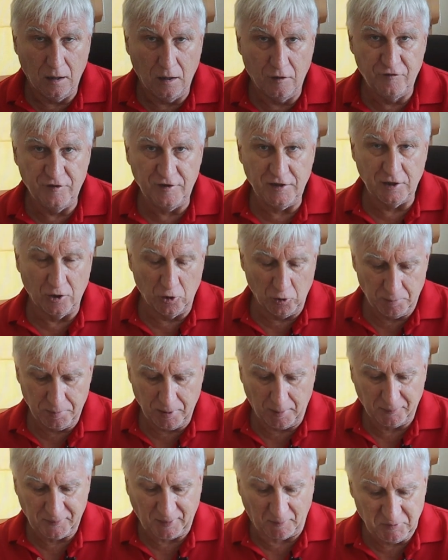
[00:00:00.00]
A video
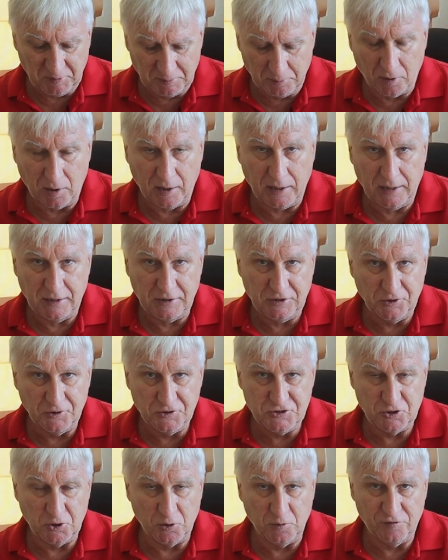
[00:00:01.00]
popped up in my
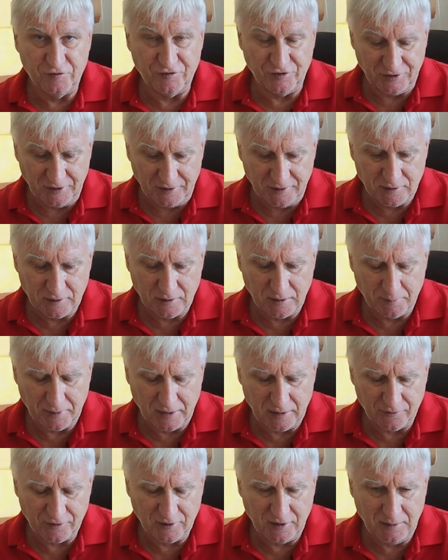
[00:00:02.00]
YouTube feed
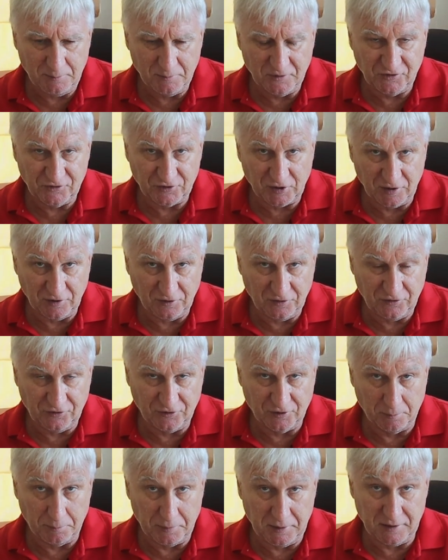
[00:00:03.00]
about the mistakes
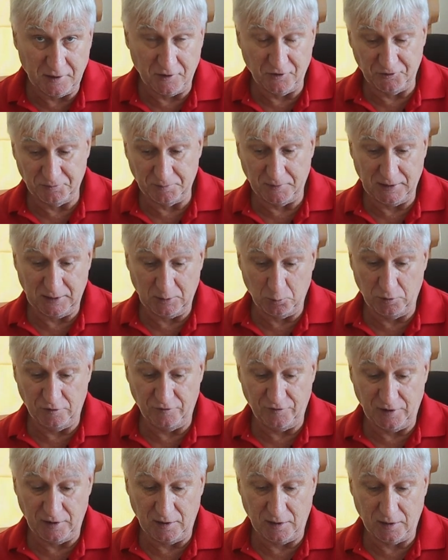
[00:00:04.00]
that beginners make
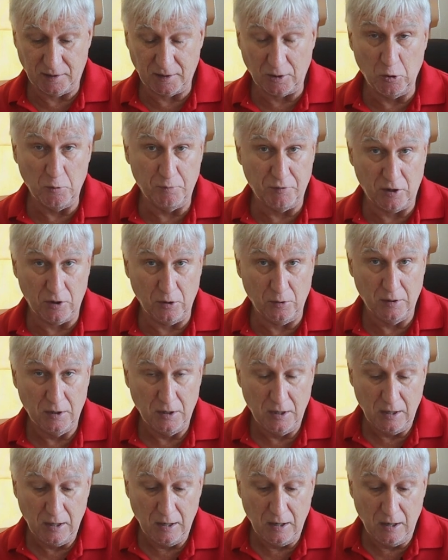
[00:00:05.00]
with their GoPro.
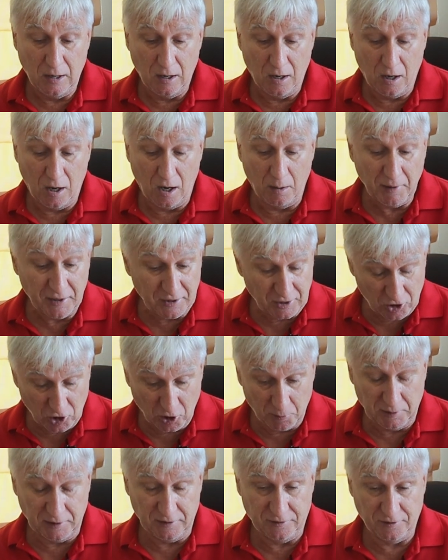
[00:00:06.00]
I made a
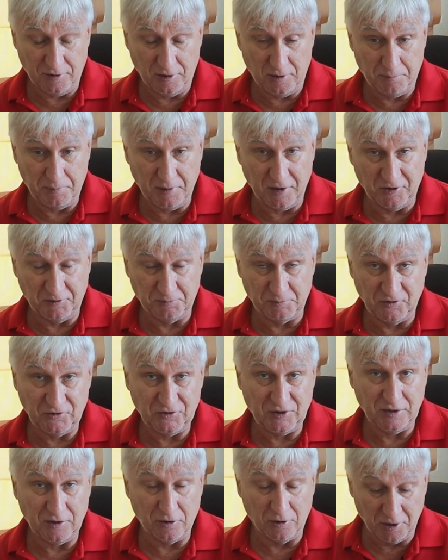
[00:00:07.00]
comment that the biggest
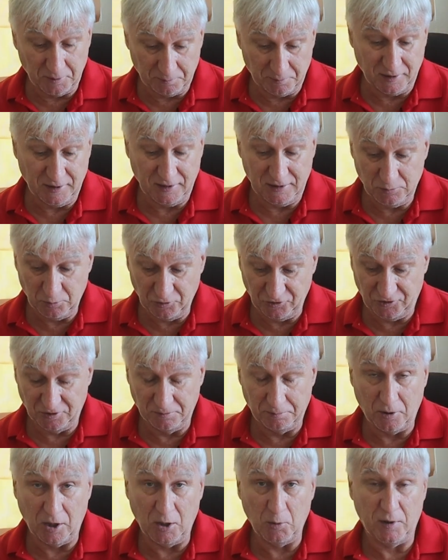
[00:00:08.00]
mistake I'd made was to
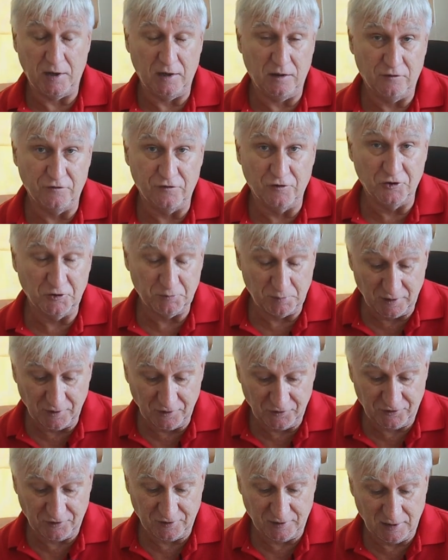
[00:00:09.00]
buy one in the first
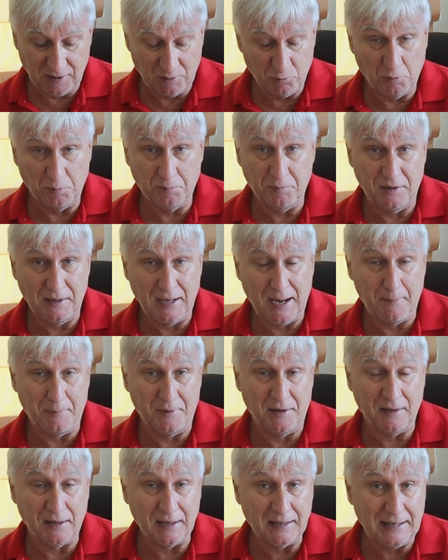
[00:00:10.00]
place, and it wouldn't be
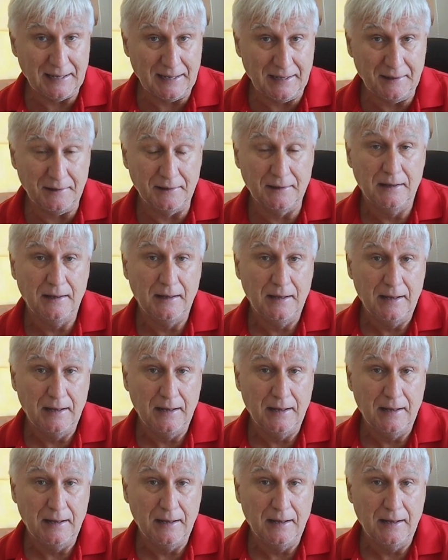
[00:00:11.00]
happening again.